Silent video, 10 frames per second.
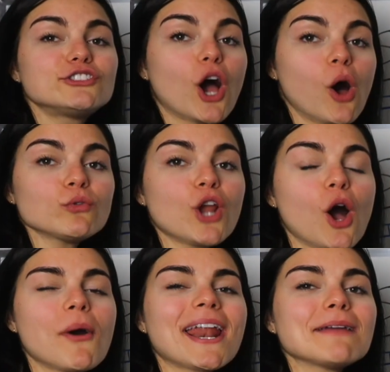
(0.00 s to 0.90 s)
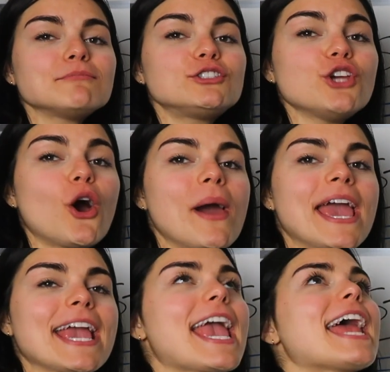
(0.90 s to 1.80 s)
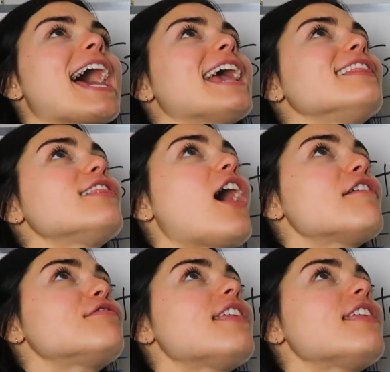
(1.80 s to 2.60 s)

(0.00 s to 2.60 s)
don't know what I'm doing and I love